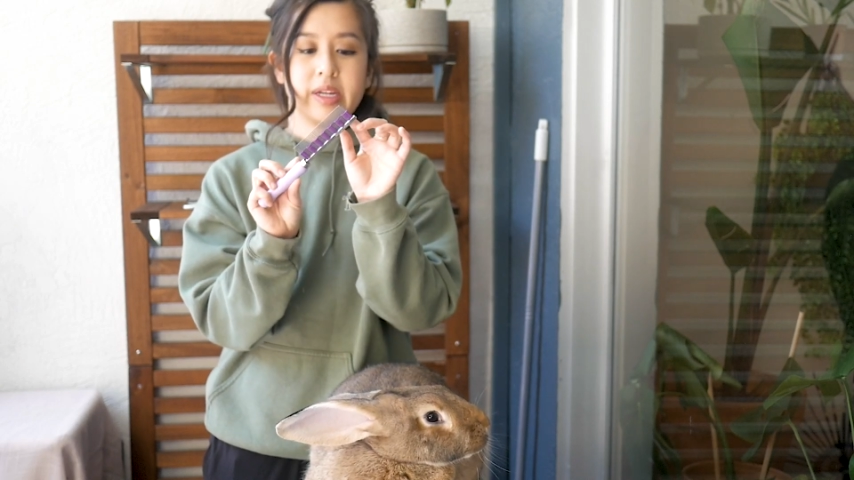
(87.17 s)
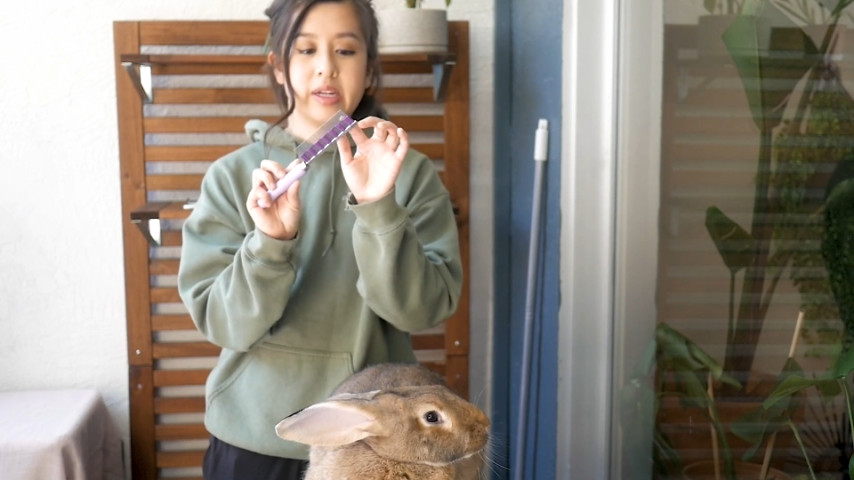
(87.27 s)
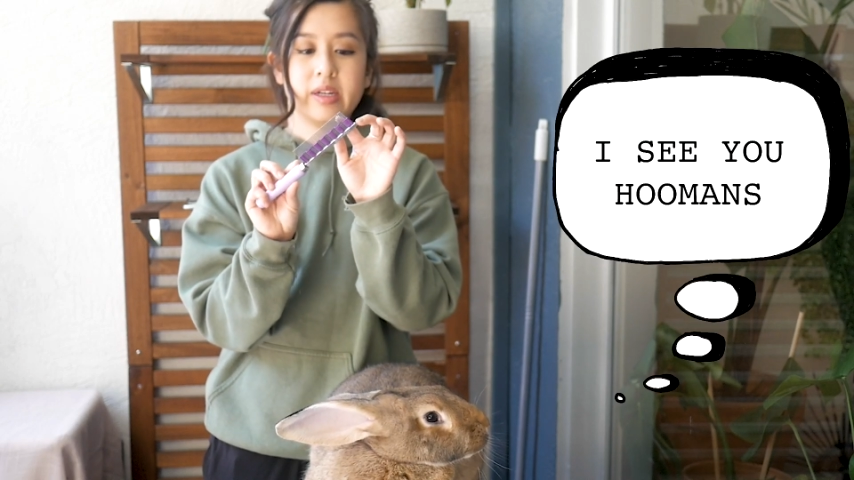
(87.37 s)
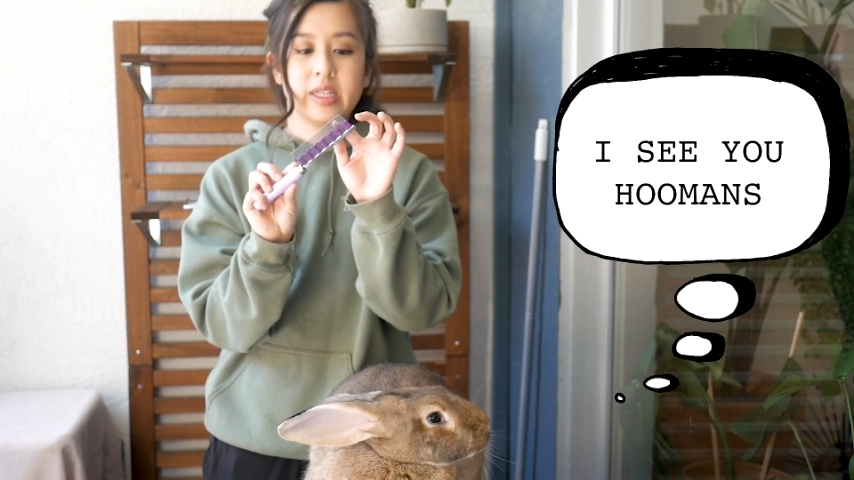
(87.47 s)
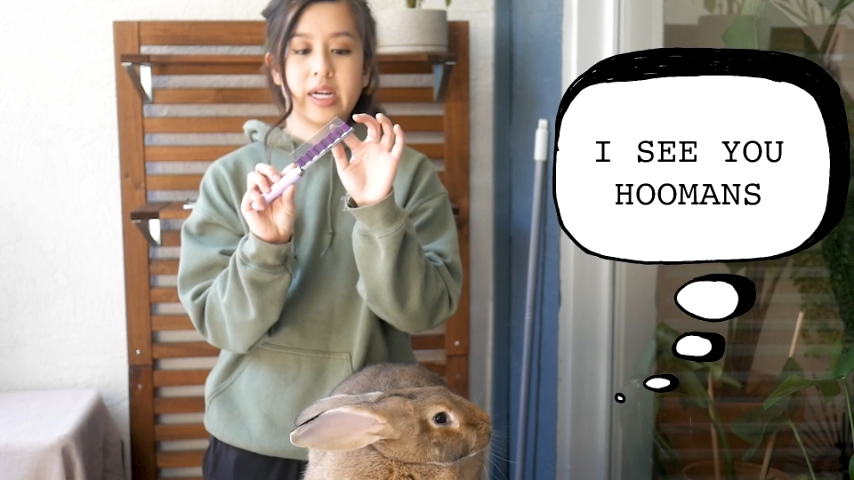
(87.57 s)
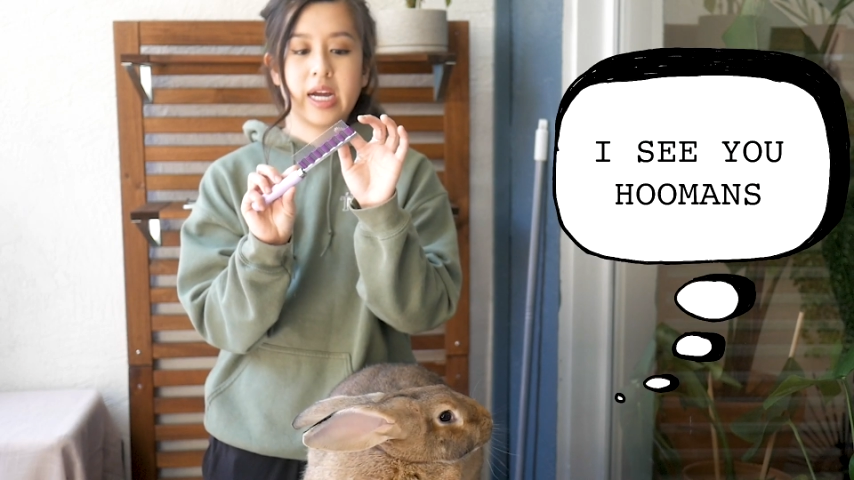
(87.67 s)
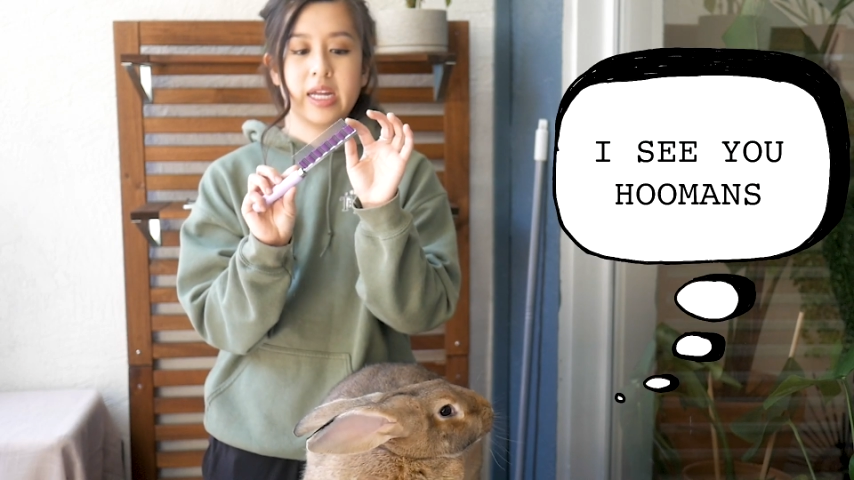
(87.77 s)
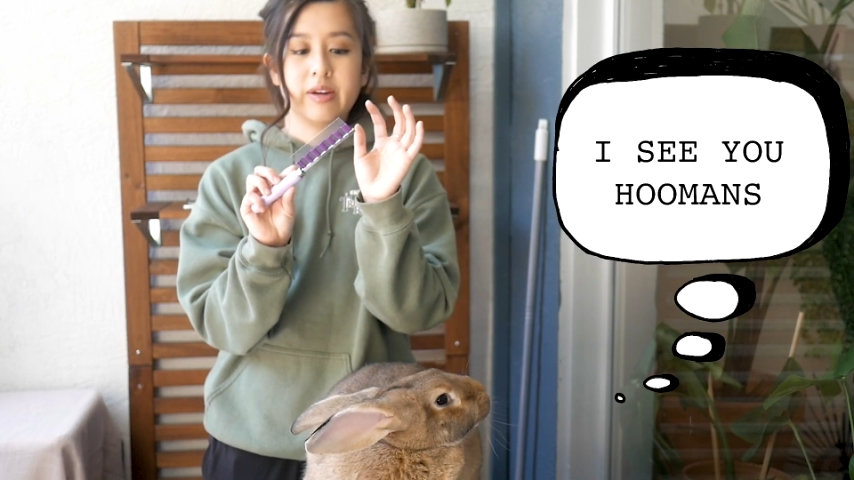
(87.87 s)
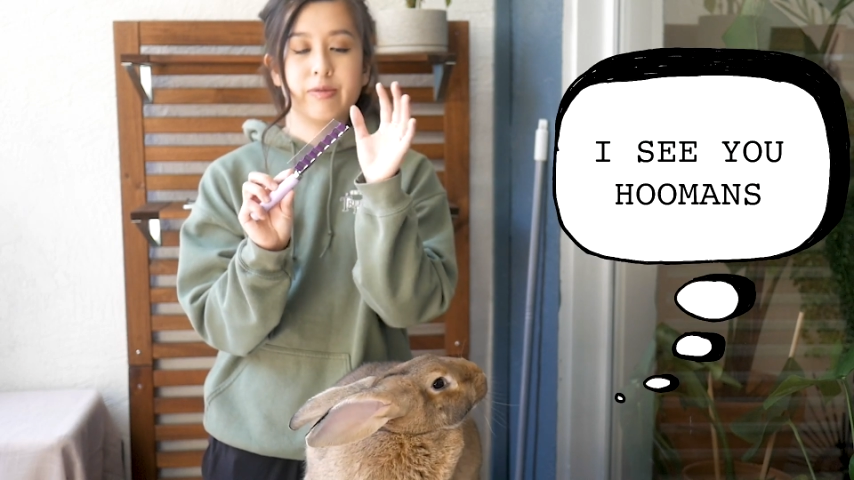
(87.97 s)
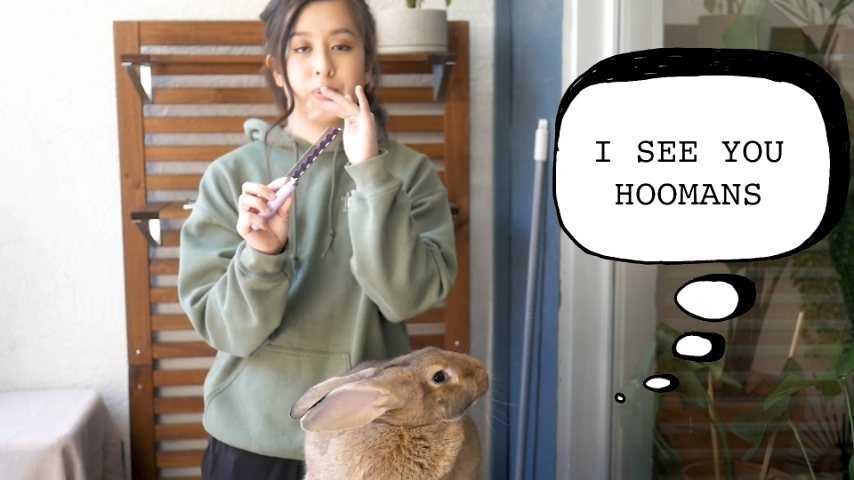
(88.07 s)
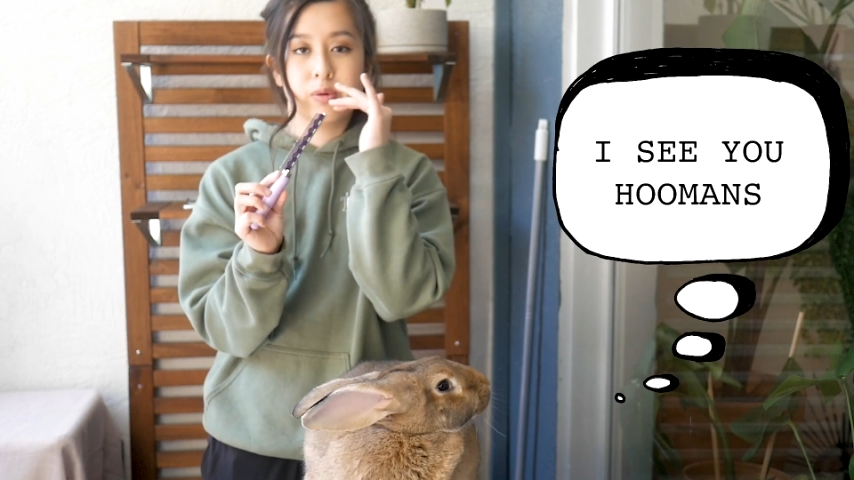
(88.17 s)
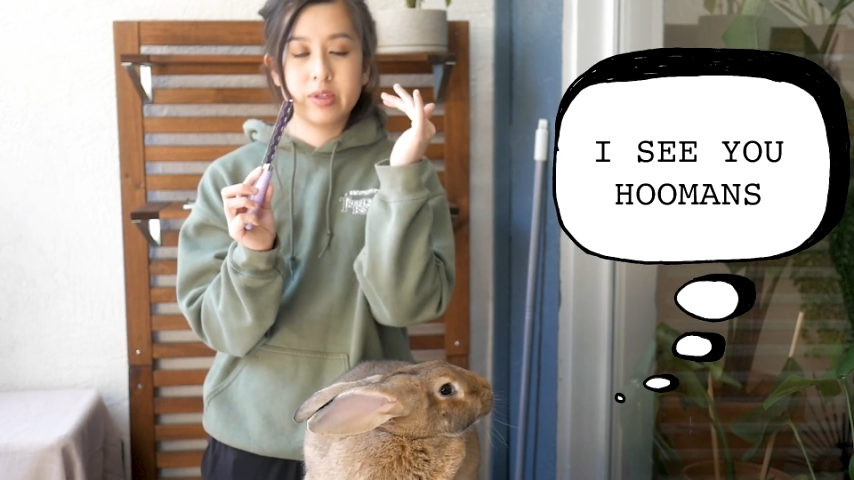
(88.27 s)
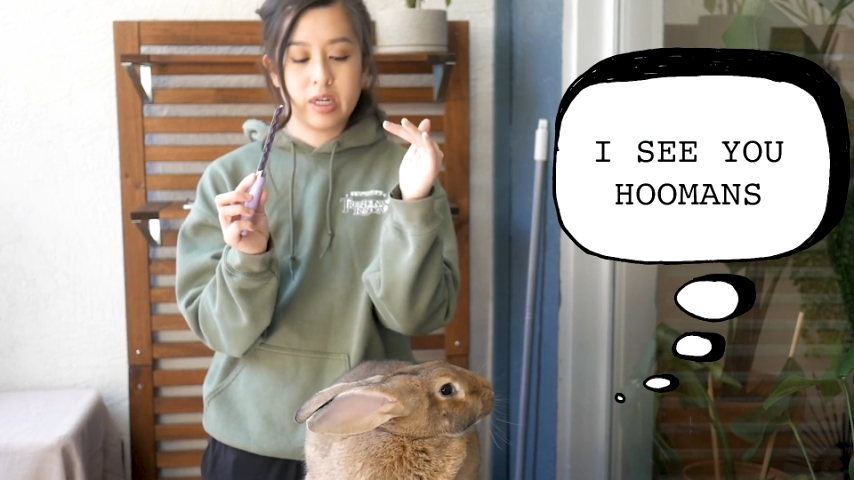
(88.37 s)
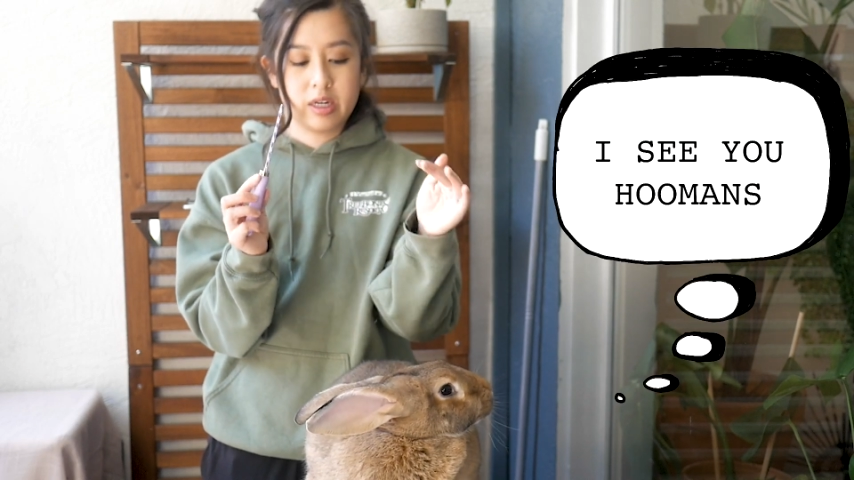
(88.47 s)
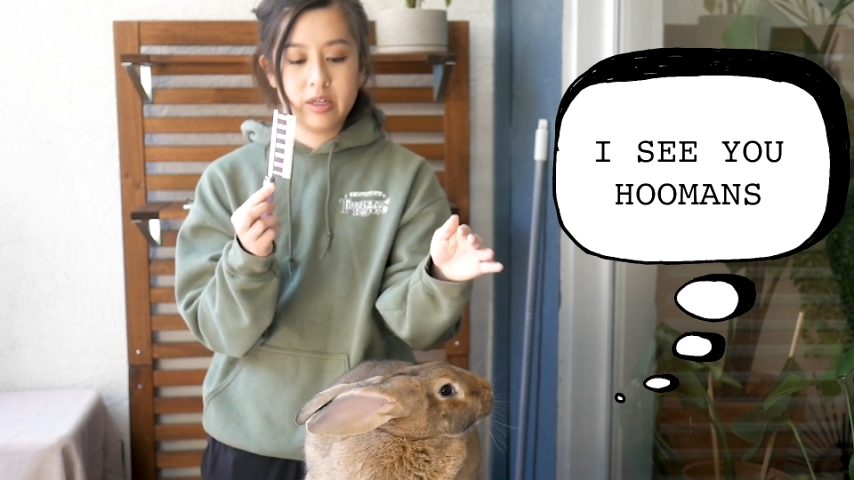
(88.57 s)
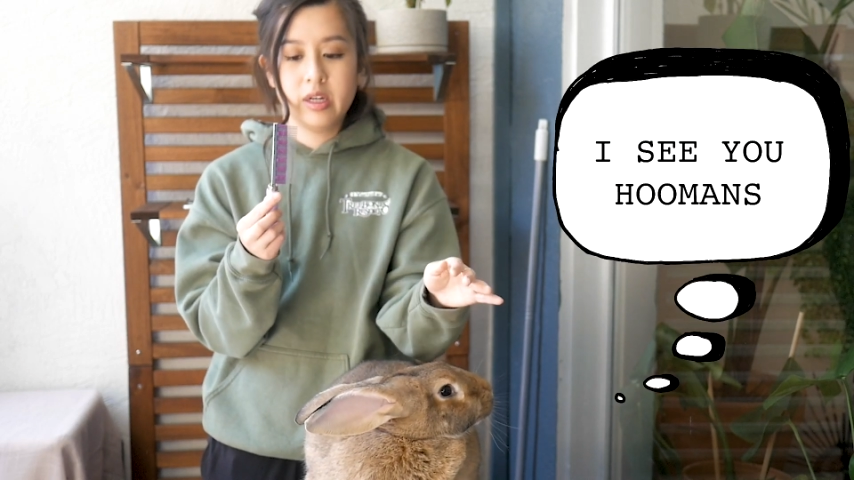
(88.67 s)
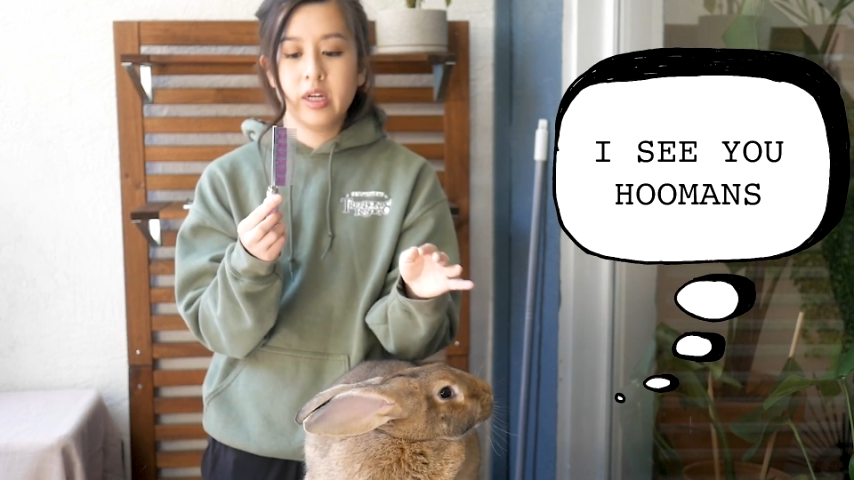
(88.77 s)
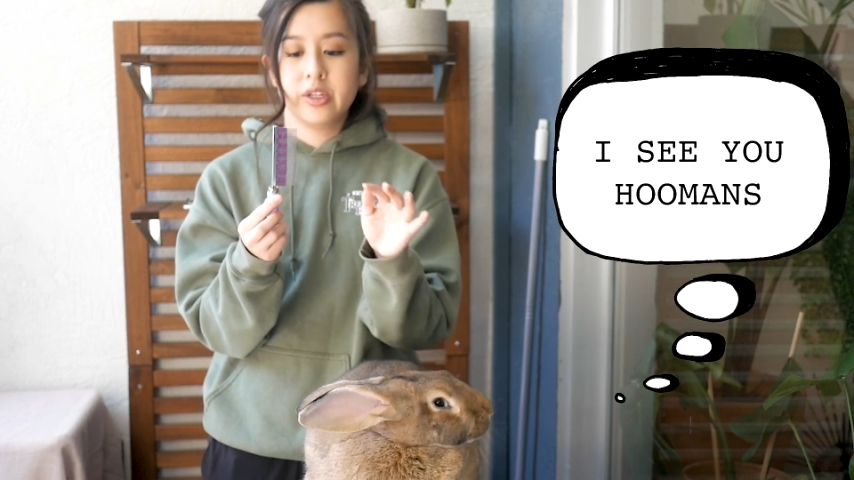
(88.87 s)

here that kind of pulls on